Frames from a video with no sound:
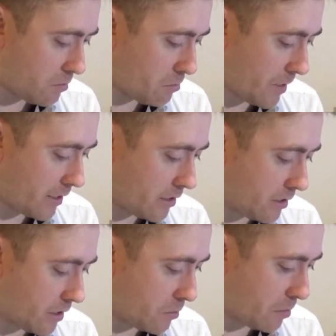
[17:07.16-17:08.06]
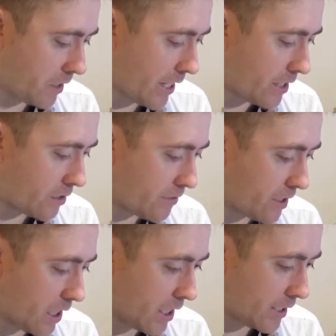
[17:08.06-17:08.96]
basically play enough
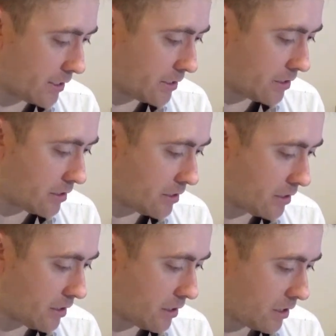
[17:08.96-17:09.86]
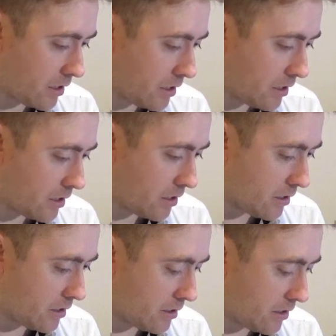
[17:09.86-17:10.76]
guys
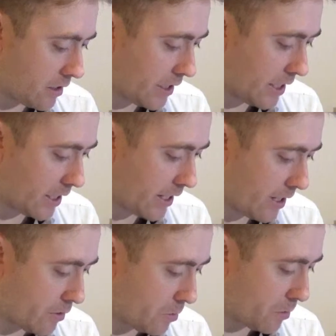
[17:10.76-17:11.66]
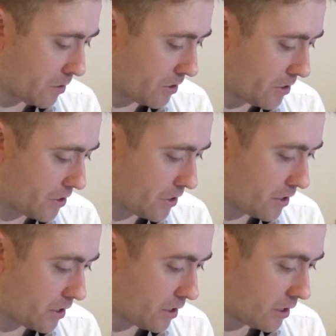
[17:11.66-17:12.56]
to get a counter push,
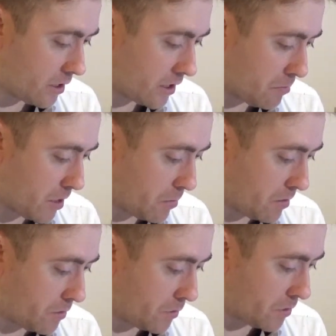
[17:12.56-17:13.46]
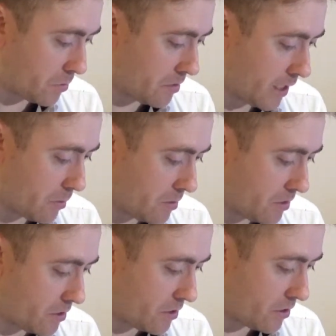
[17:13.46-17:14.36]
maybe do some
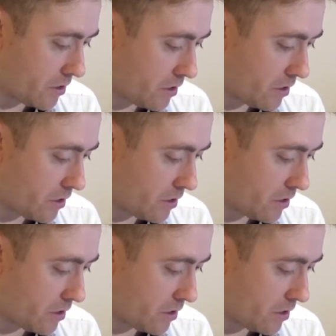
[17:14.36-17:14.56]
damage.